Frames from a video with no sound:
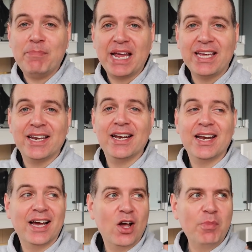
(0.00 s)
baking in
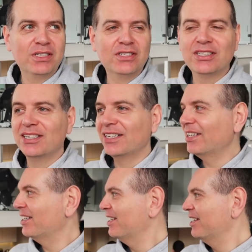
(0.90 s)
it. I hope not it's, mine,
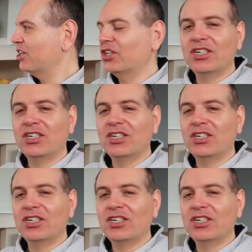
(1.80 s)
he's got on. No,